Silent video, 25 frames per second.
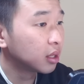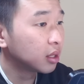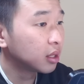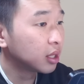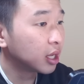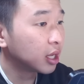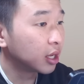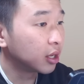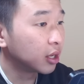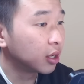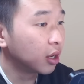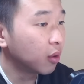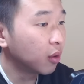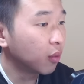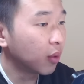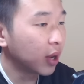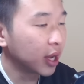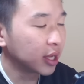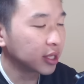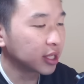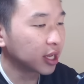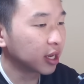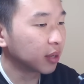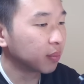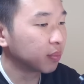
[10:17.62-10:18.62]
Yeah, no
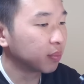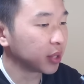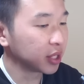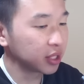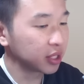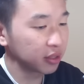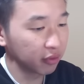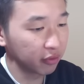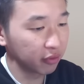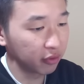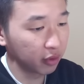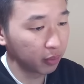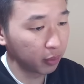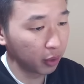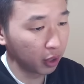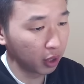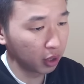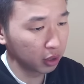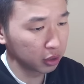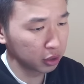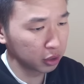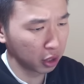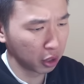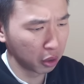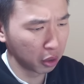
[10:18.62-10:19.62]
way is that a piece of a
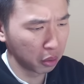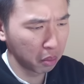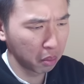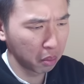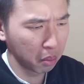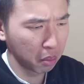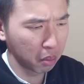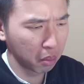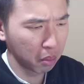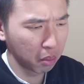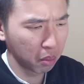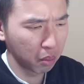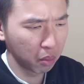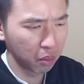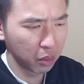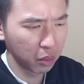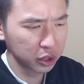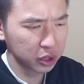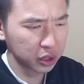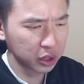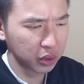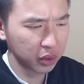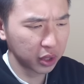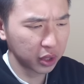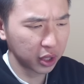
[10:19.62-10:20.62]
football. So
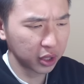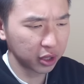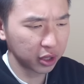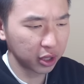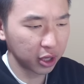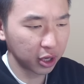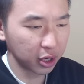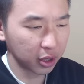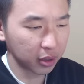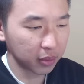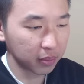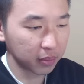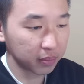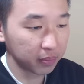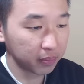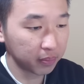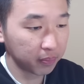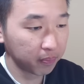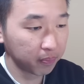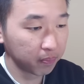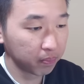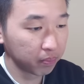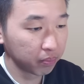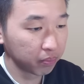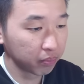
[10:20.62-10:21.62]
what's going on there?
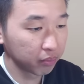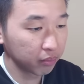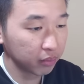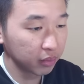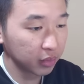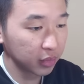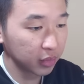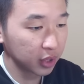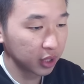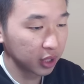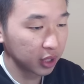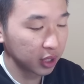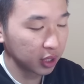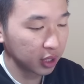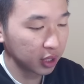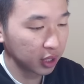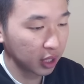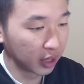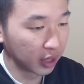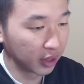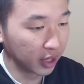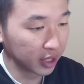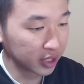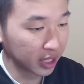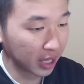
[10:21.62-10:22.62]

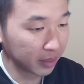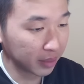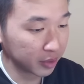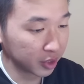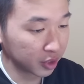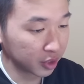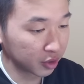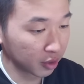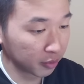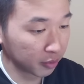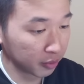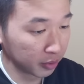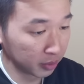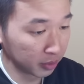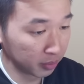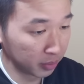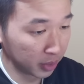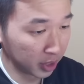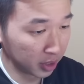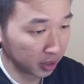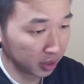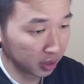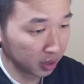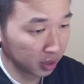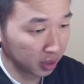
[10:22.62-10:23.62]
Unless I'm just tripping,
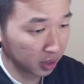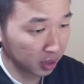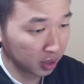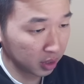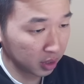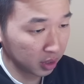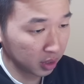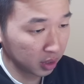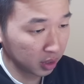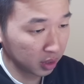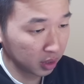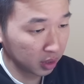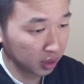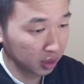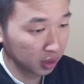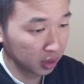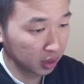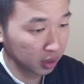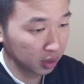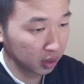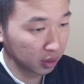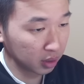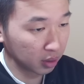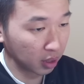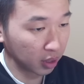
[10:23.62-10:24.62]
but...
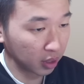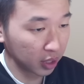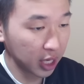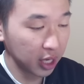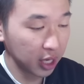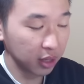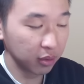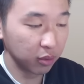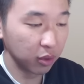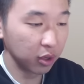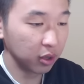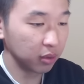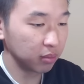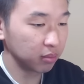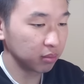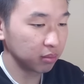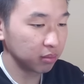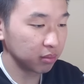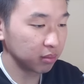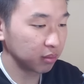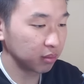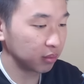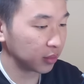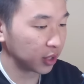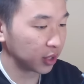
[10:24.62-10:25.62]
Okay, well,
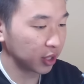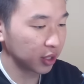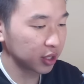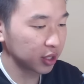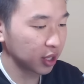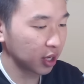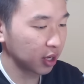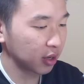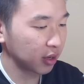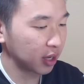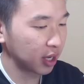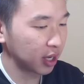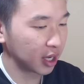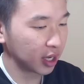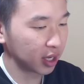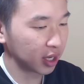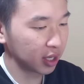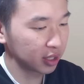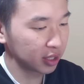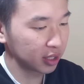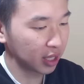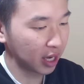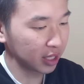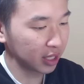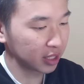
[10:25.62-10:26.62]
there's our uh,
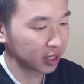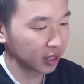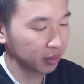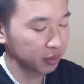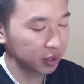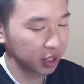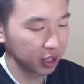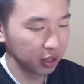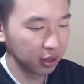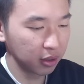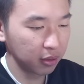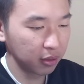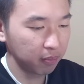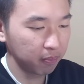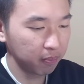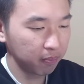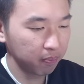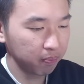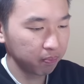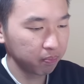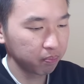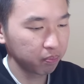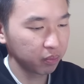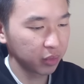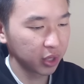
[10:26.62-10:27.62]
Ty Simpson.
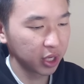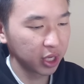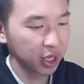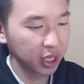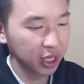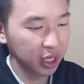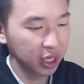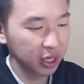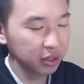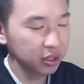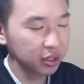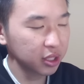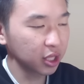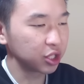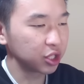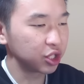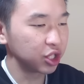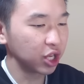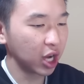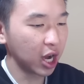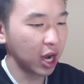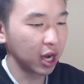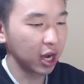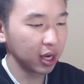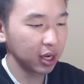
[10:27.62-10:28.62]
Here's the
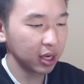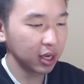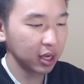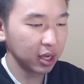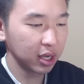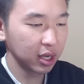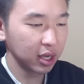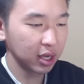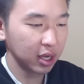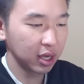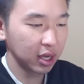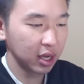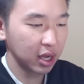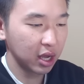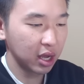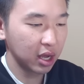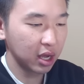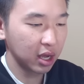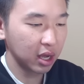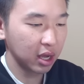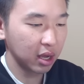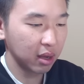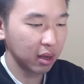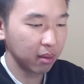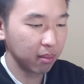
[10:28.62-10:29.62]
jaw.
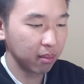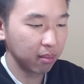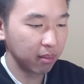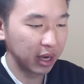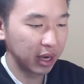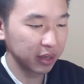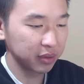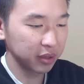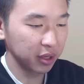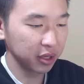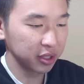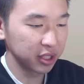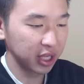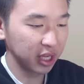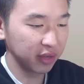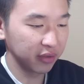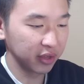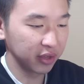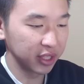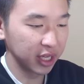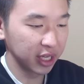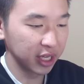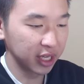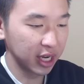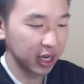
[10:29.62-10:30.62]
Might as well save
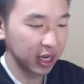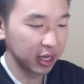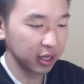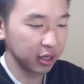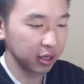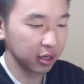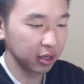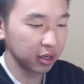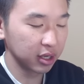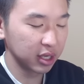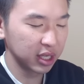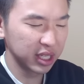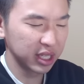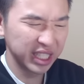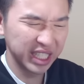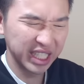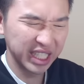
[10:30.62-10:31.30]
it and take it out of here.